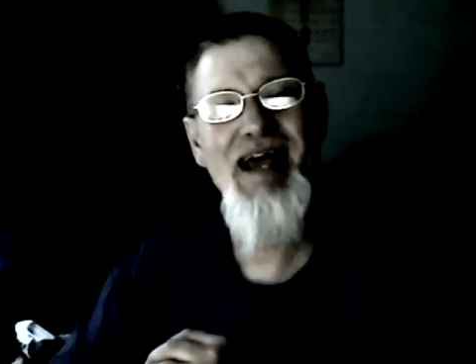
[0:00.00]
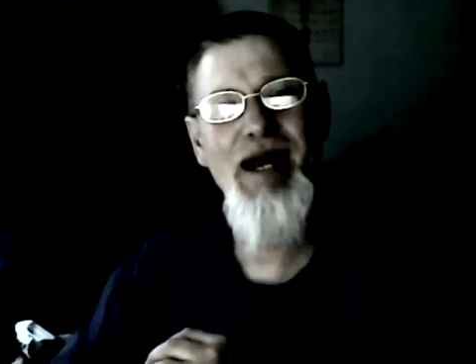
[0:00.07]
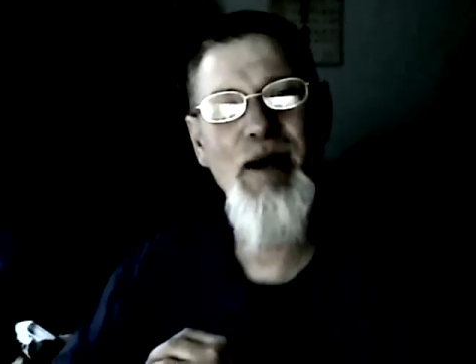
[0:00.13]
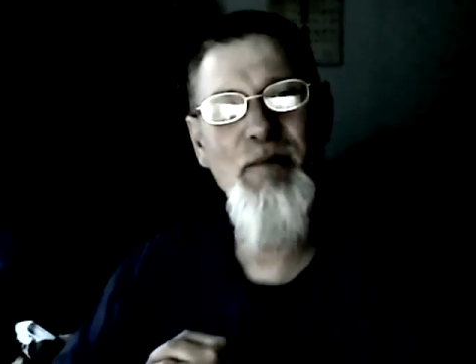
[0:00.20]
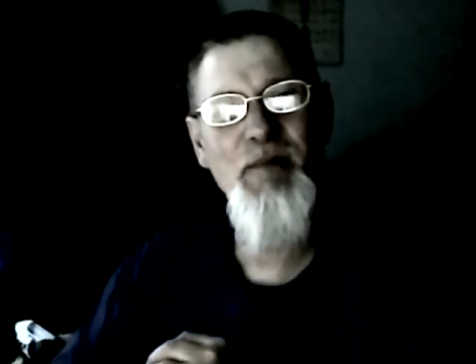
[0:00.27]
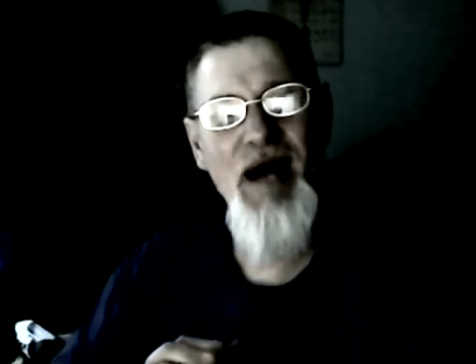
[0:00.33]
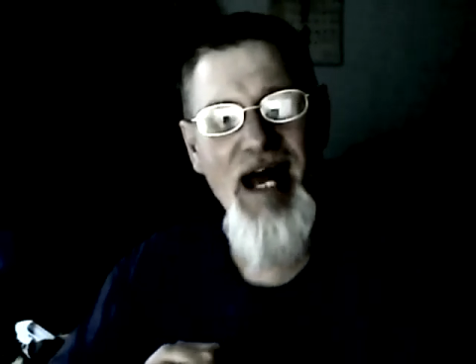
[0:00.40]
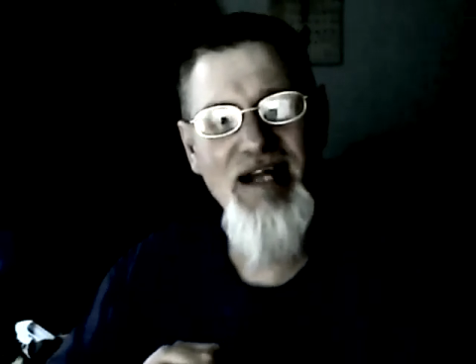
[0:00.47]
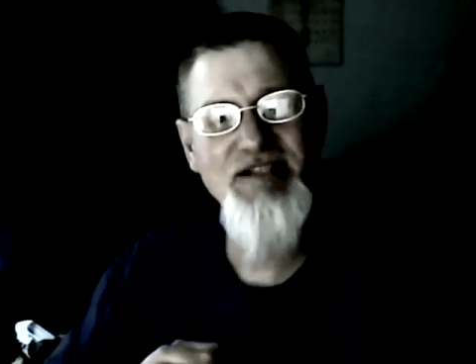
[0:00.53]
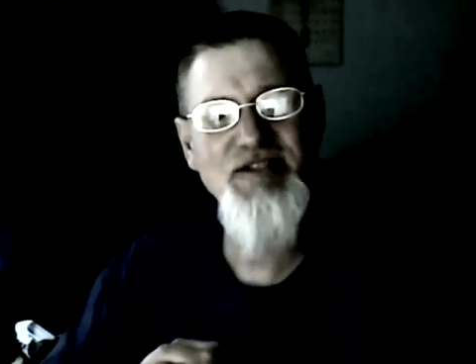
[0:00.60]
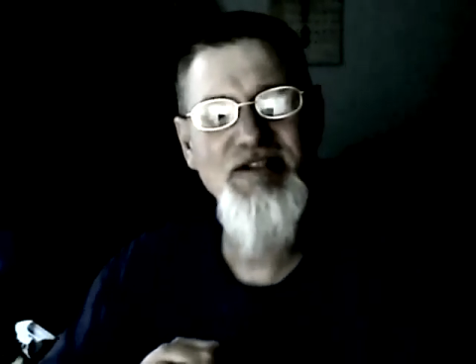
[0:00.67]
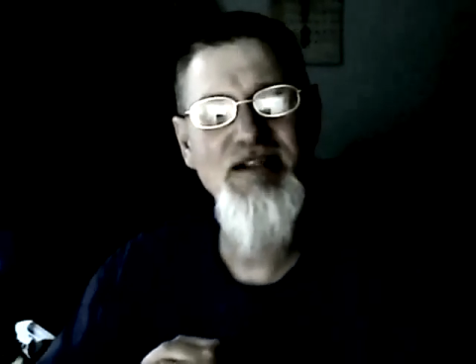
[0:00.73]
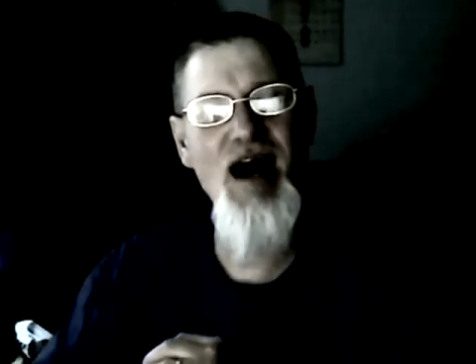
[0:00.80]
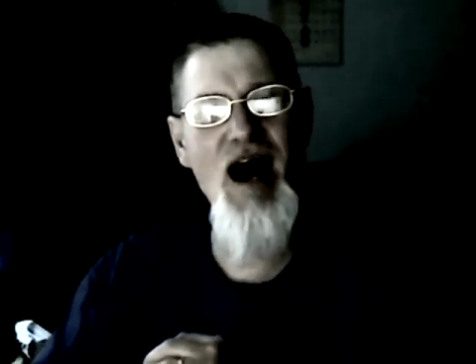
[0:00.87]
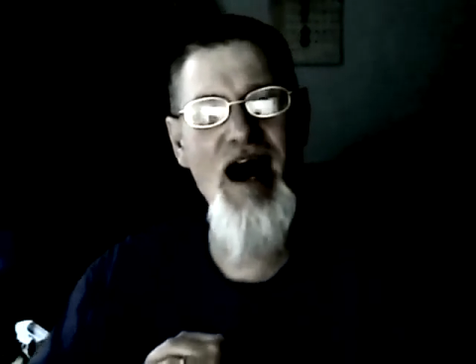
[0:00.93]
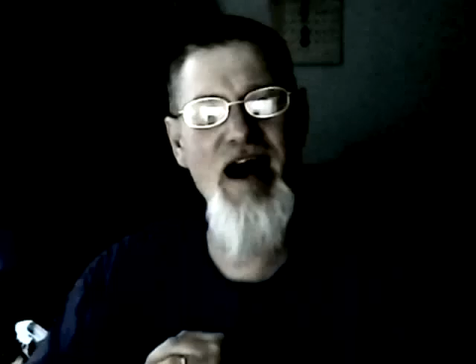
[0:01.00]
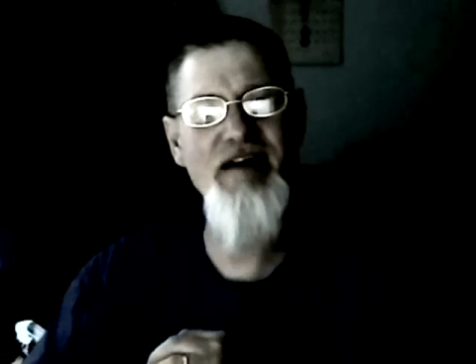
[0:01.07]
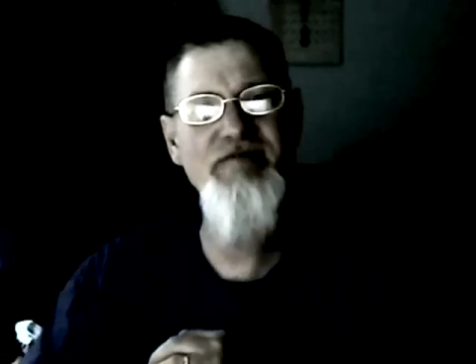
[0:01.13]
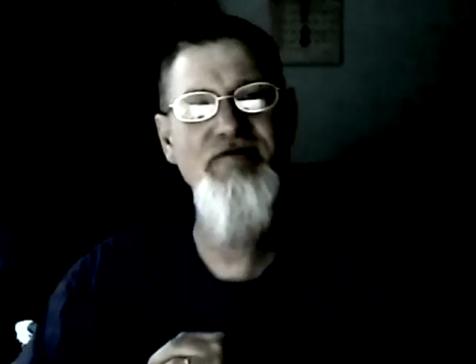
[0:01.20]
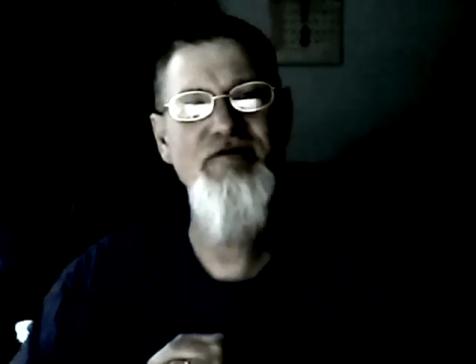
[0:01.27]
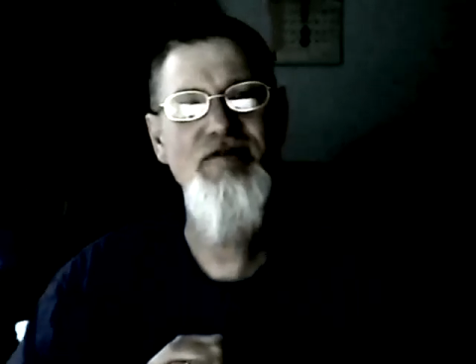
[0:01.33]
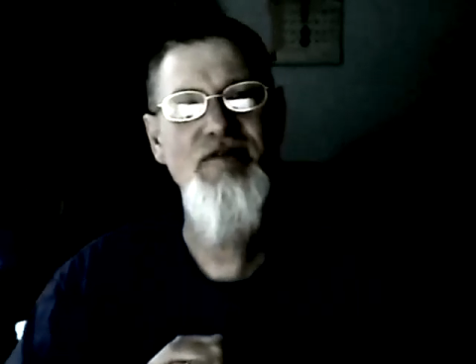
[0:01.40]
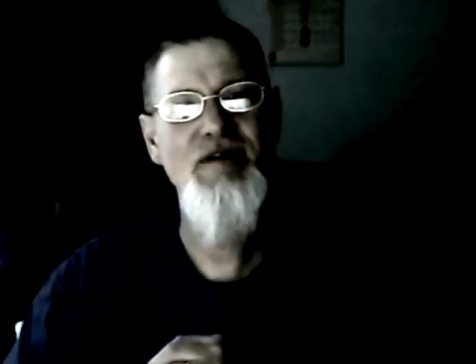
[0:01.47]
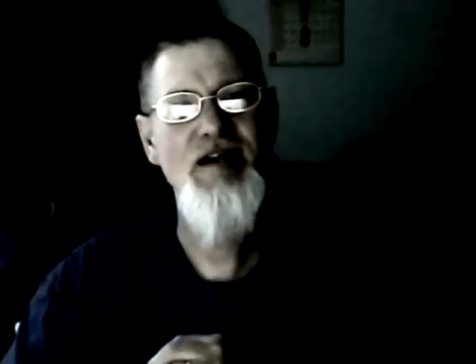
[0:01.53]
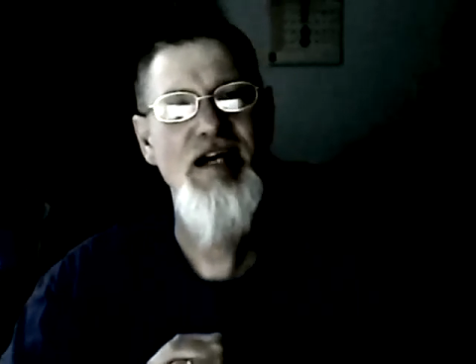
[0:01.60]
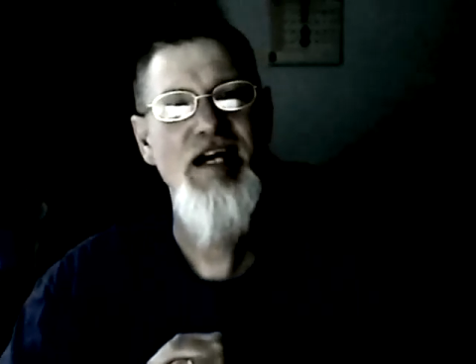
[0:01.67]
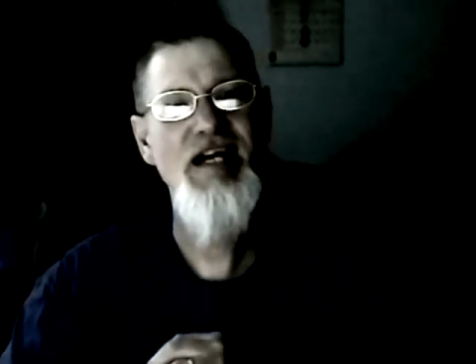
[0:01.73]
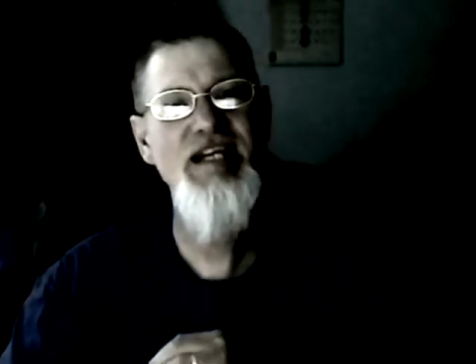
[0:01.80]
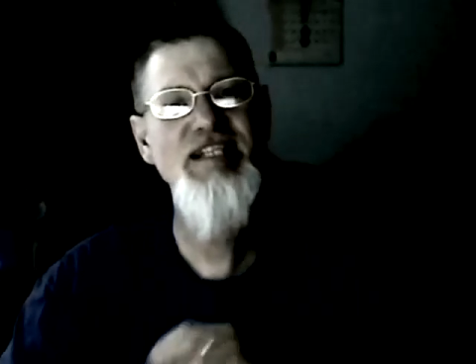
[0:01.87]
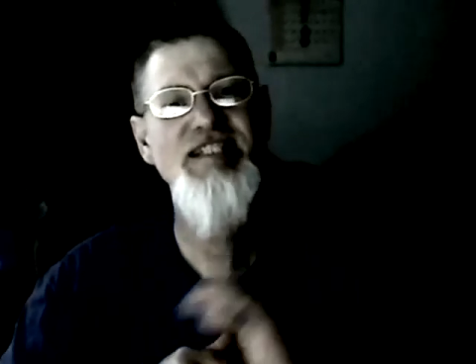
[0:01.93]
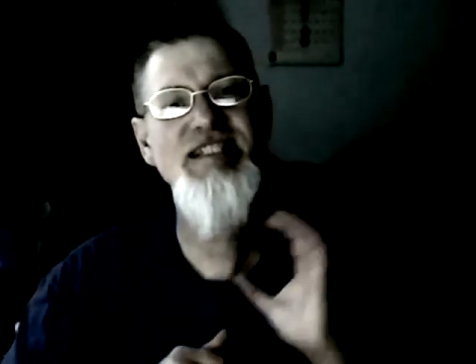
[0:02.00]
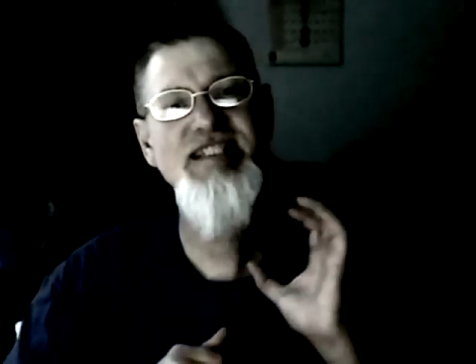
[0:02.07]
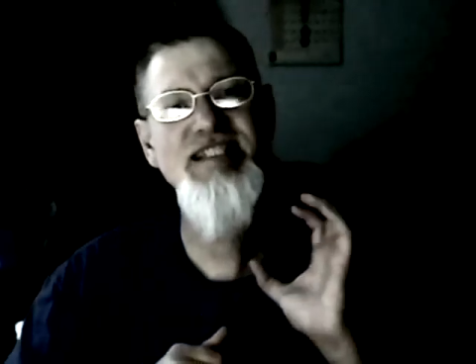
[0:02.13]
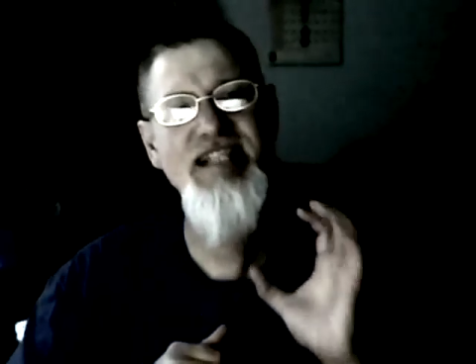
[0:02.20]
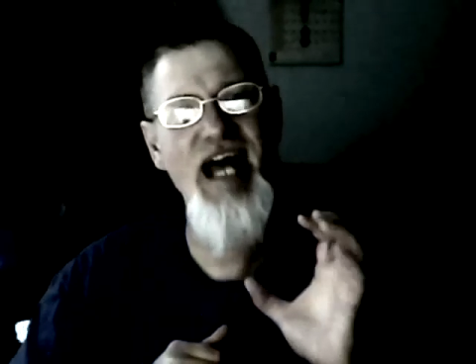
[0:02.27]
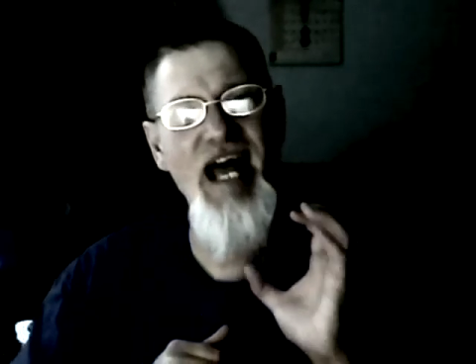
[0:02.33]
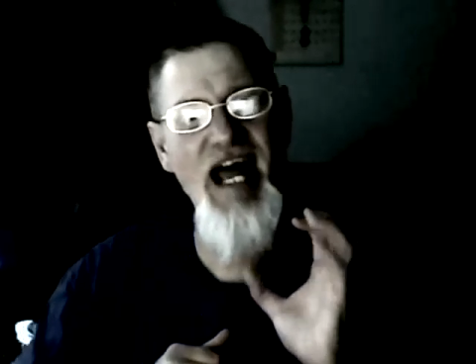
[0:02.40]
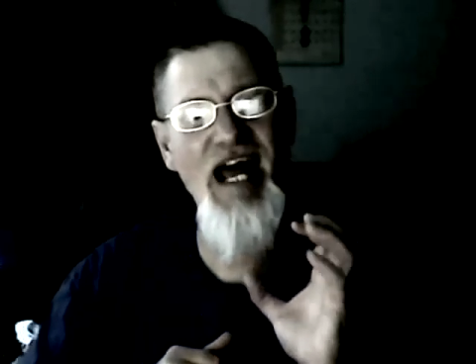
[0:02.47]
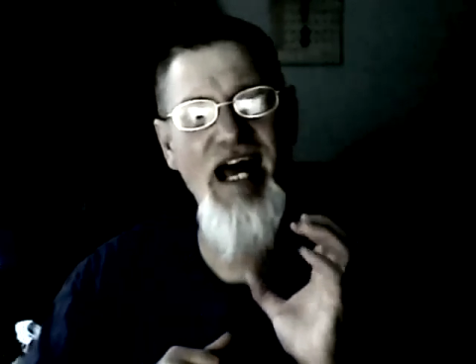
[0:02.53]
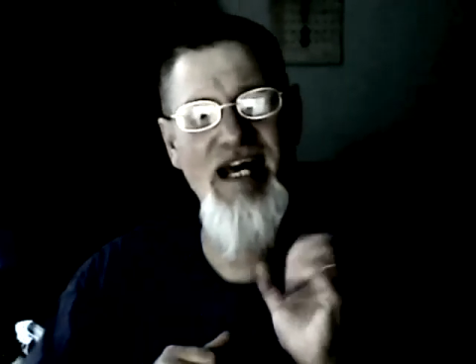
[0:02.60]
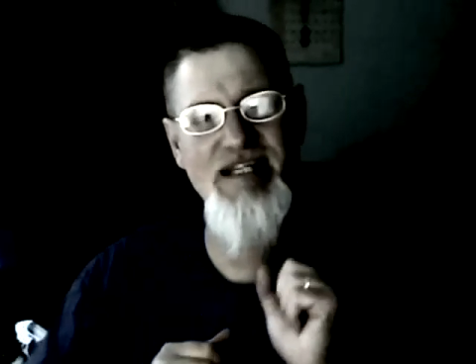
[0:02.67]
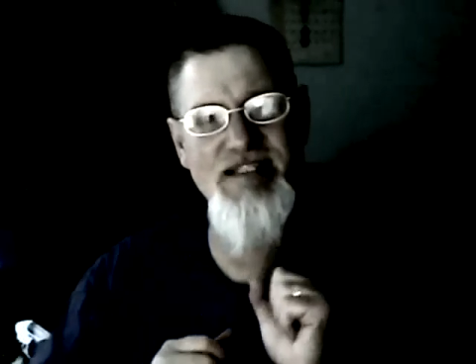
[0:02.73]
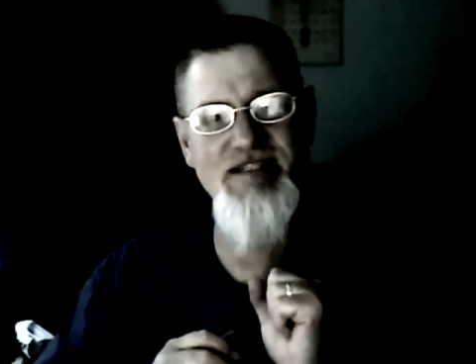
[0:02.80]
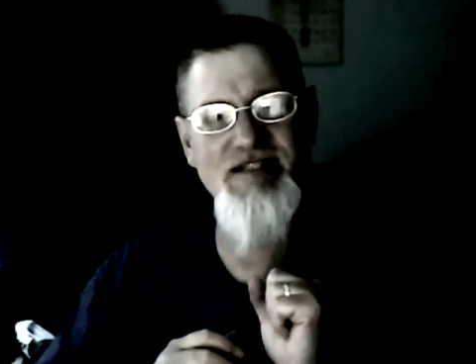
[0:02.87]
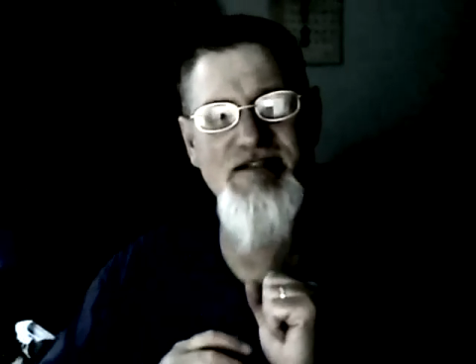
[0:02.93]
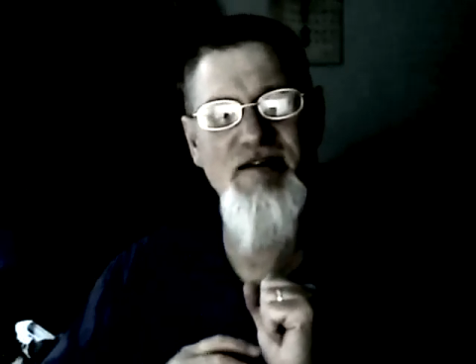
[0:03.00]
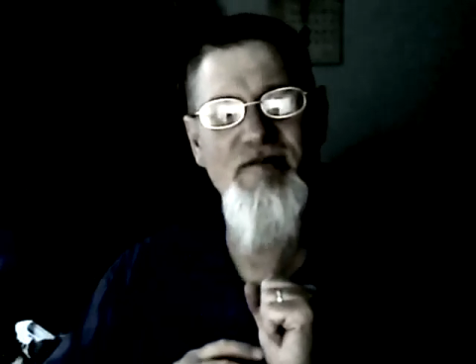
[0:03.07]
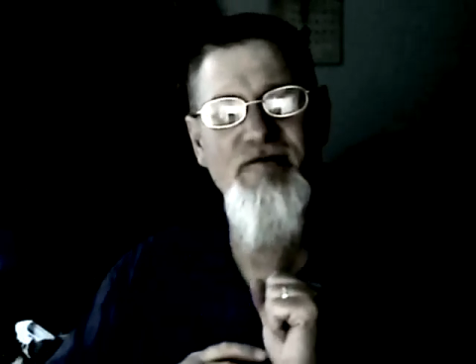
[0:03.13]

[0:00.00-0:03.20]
in a man's life, he stands